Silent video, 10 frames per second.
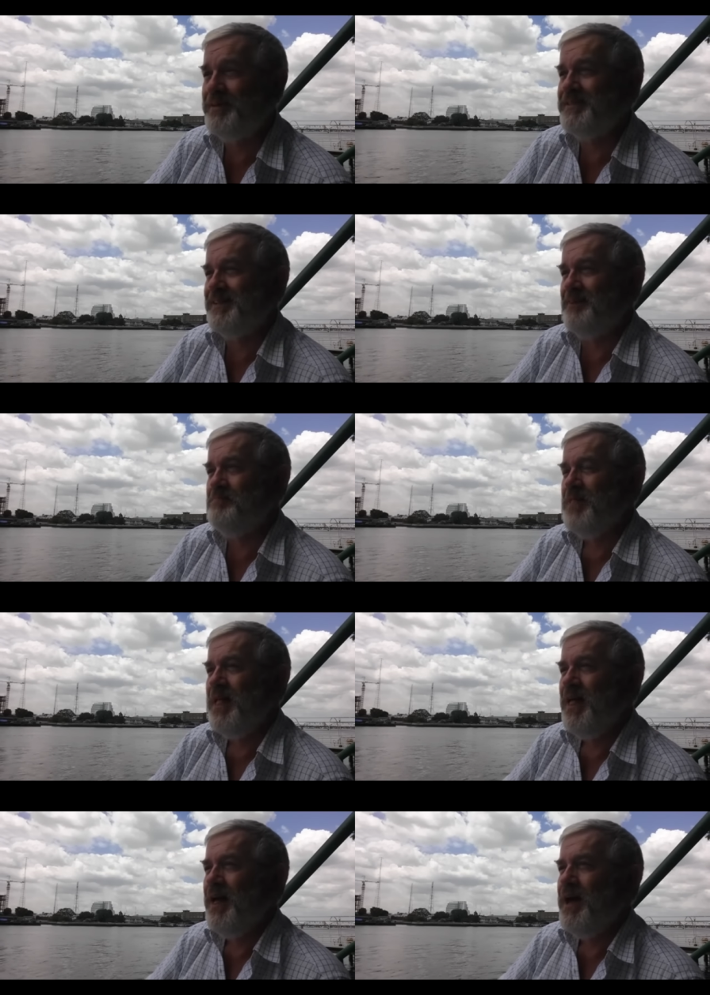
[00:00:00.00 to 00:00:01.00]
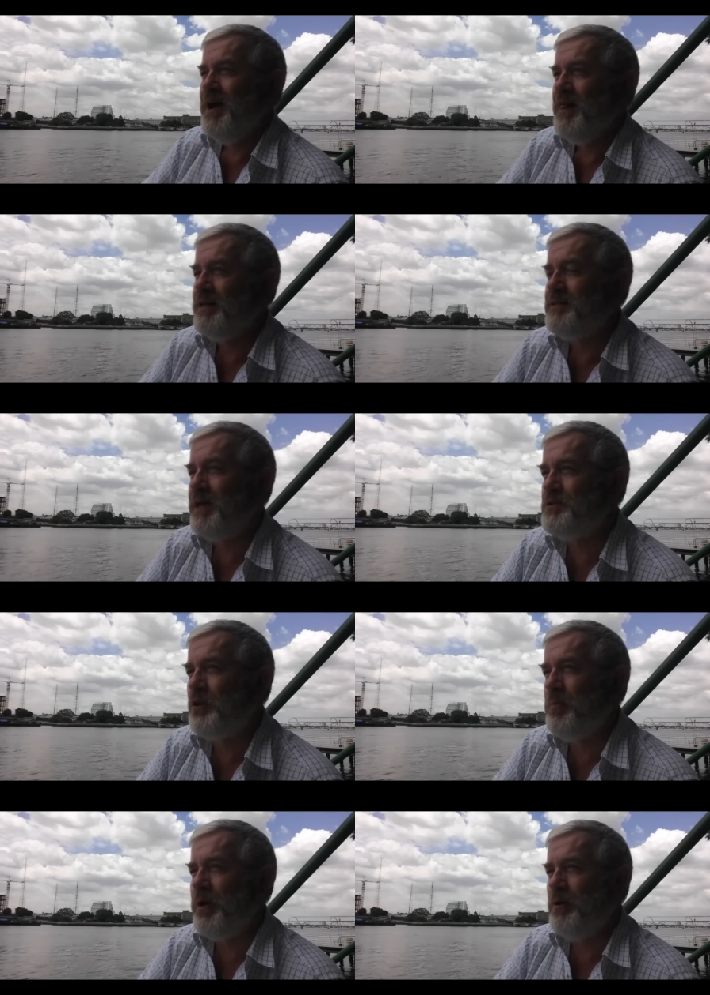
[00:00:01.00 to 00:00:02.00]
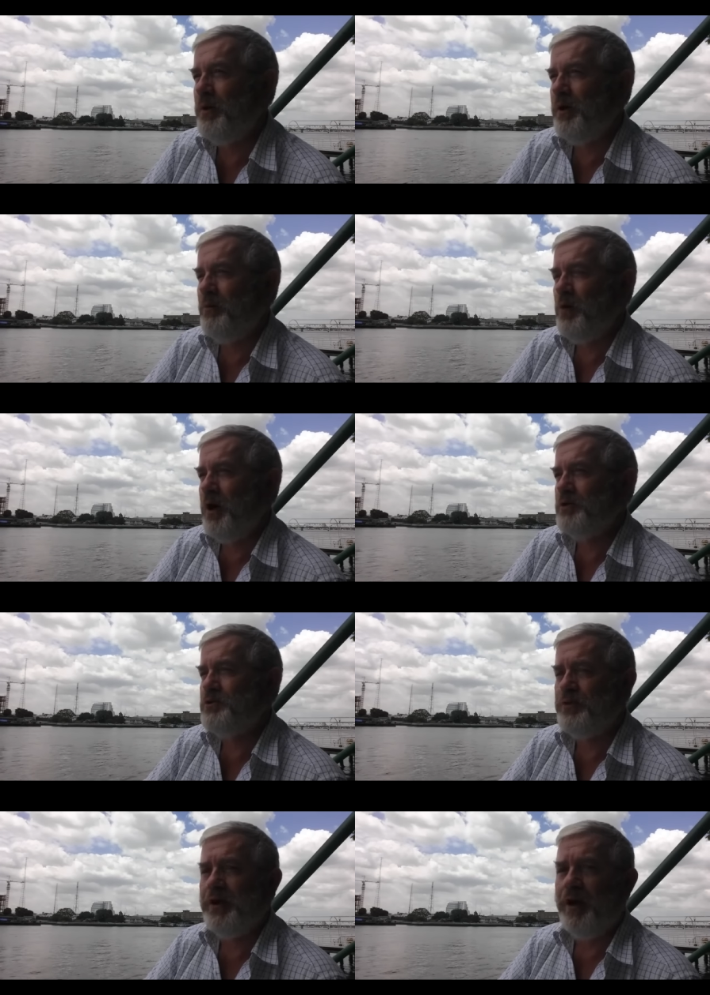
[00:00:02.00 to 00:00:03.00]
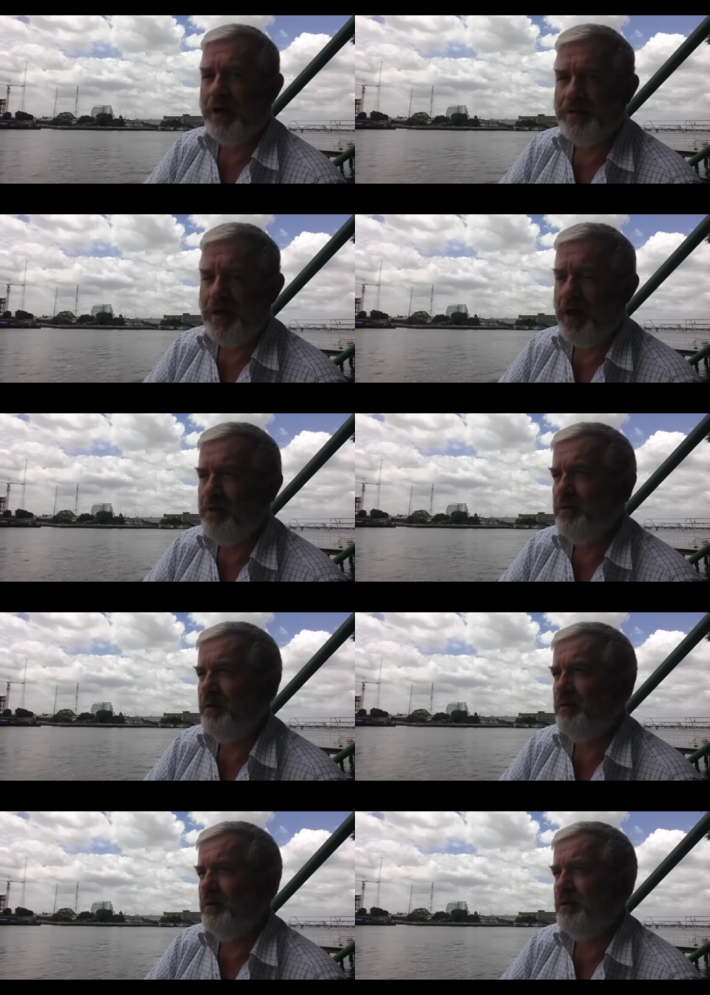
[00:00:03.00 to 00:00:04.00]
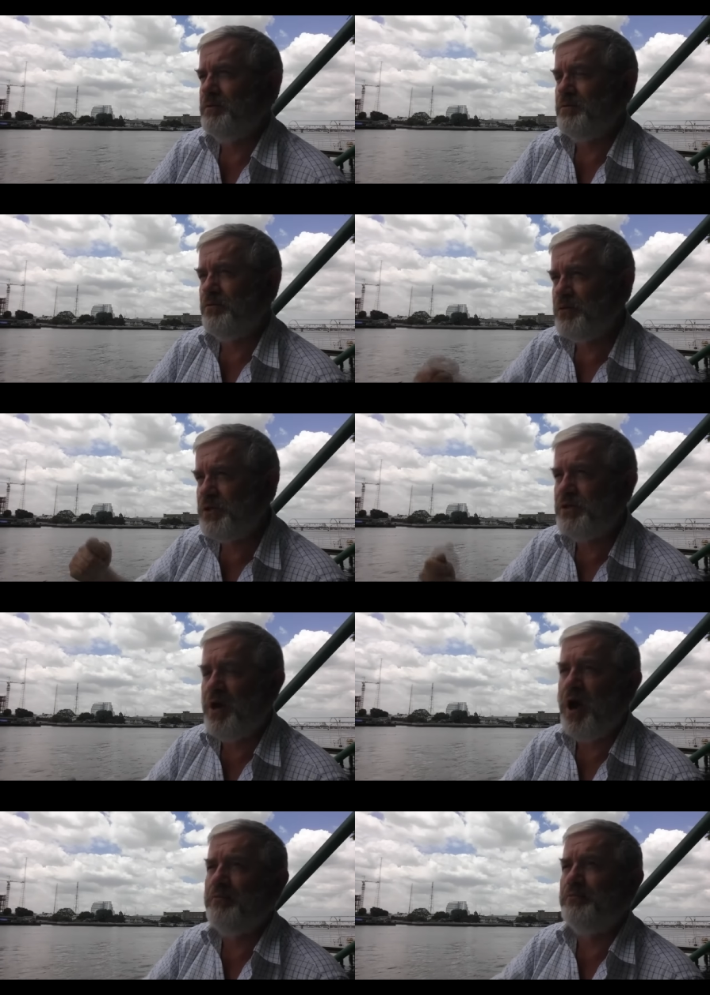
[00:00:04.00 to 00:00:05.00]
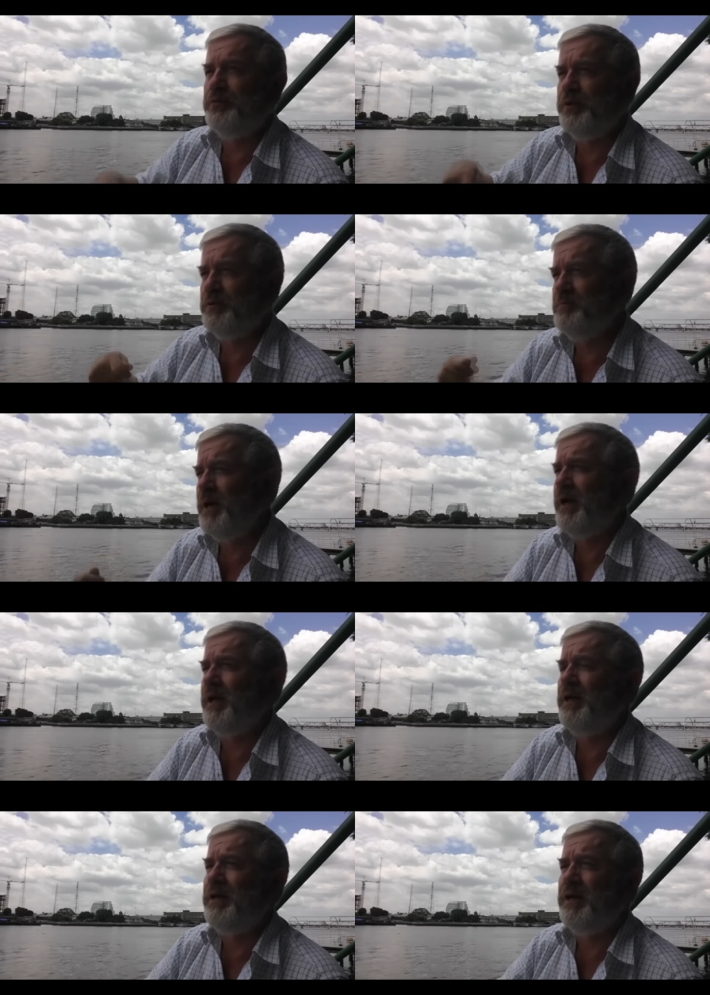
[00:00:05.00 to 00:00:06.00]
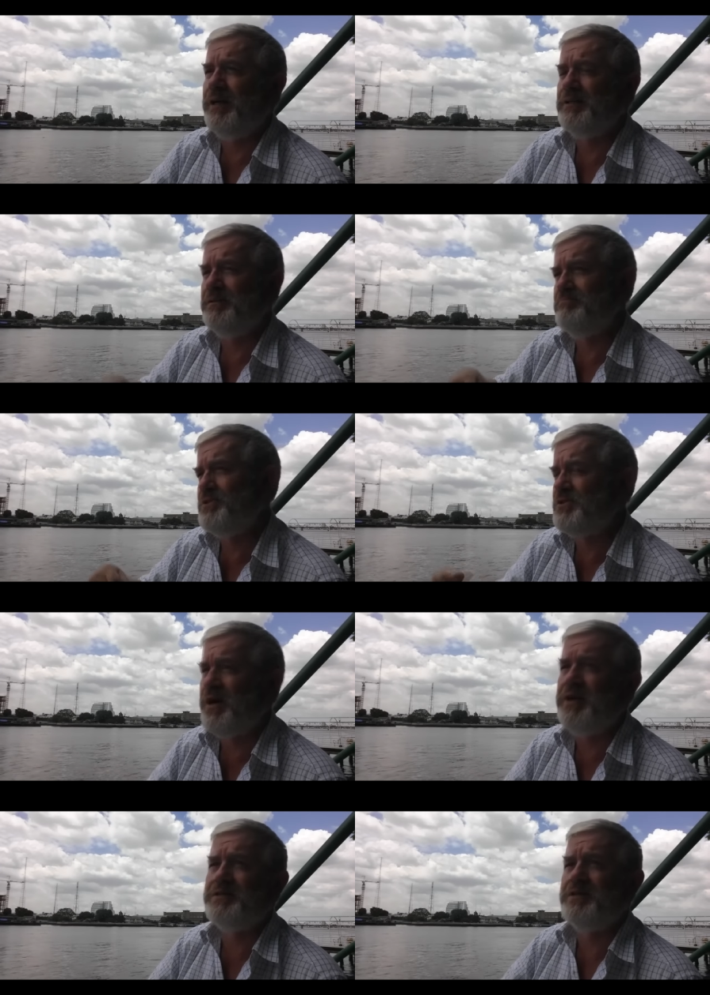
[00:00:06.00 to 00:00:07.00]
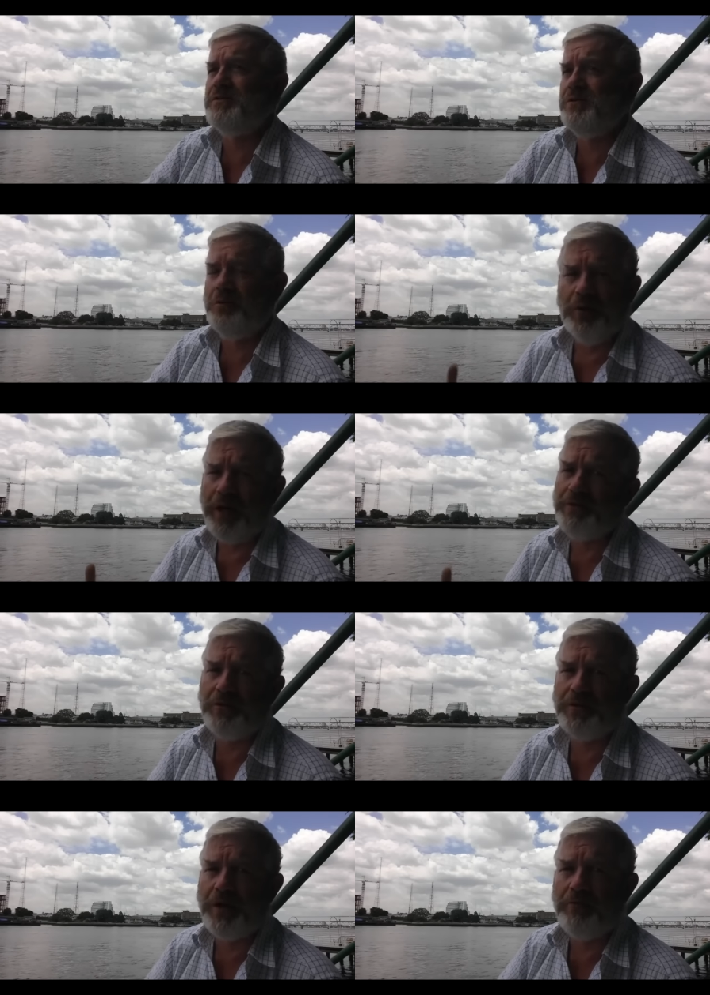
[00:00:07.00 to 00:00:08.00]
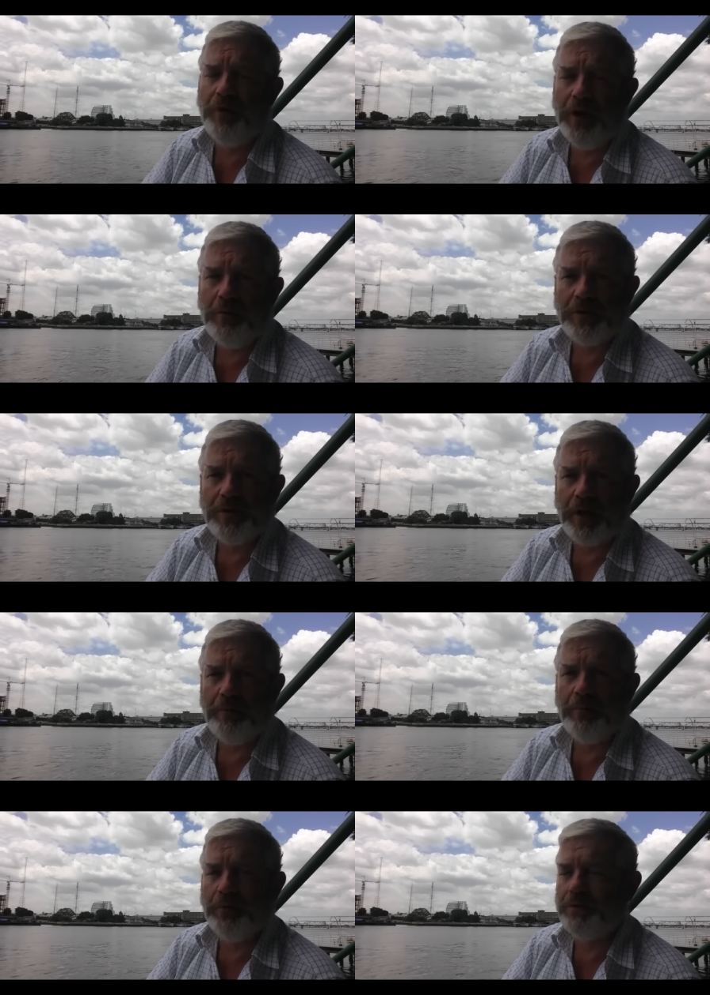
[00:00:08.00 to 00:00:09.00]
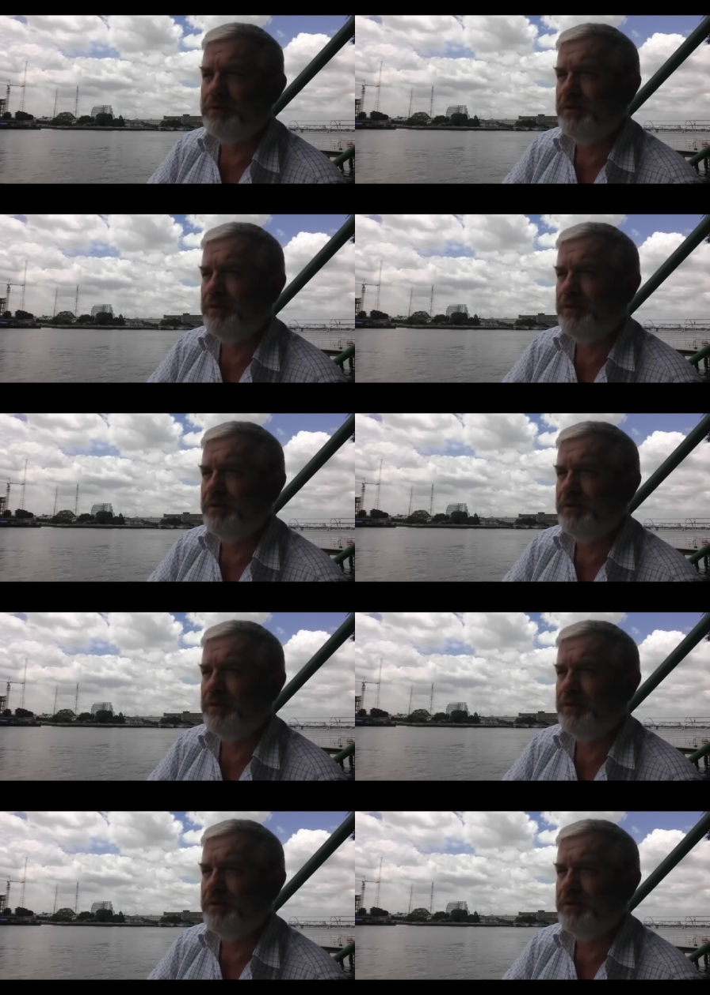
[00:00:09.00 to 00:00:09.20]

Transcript: but um, that, that, took me a while, while to realise that, that, that, stuff and money and status and all that sort of stuff really wasn't that important